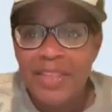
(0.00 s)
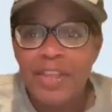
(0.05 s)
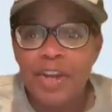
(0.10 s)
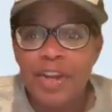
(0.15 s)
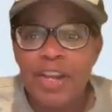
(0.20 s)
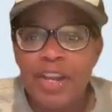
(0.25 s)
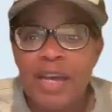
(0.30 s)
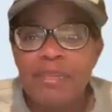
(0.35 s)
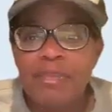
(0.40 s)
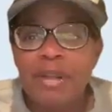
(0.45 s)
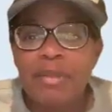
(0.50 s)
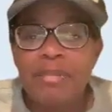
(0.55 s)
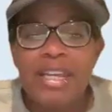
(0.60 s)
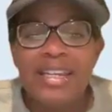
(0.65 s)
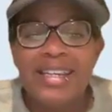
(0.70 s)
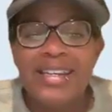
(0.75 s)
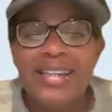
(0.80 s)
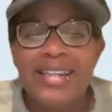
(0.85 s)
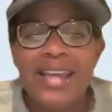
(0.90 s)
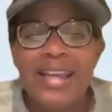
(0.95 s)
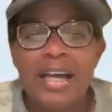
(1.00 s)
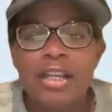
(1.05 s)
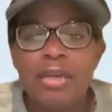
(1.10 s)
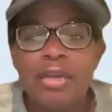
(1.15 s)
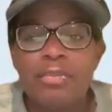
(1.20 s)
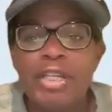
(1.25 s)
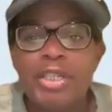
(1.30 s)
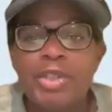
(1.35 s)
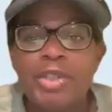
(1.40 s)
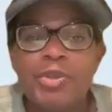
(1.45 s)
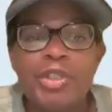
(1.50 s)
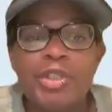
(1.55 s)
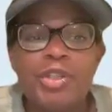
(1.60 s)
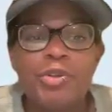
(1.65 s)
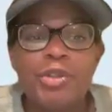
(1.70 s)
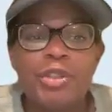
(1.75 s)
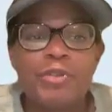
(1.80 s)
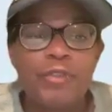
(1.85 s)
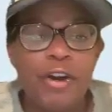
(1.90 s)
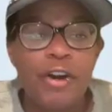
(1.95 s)
They're implementing in elementary
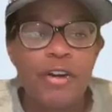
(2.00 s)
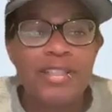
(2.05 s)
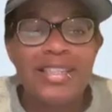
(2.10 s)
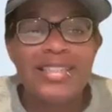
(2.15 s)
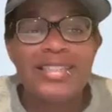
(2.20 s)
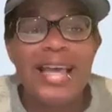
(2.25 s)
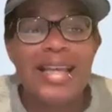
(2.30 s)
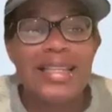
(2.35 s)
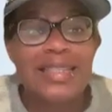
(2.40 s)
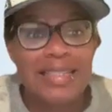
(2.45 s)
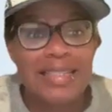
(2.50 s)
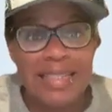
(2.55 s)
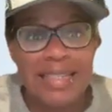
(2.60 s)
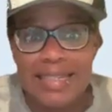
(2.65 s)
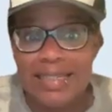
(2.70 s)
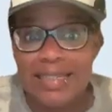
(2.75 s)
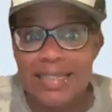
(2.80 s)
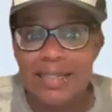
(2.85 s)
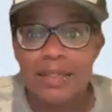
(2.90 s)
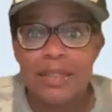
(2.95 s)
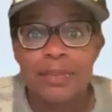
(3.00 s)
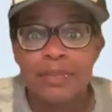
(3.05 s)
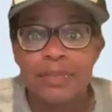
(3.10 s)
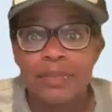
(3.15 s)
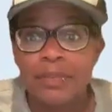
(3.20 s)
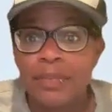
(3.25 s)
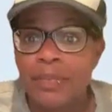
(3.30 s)
schools first because that's the easiest.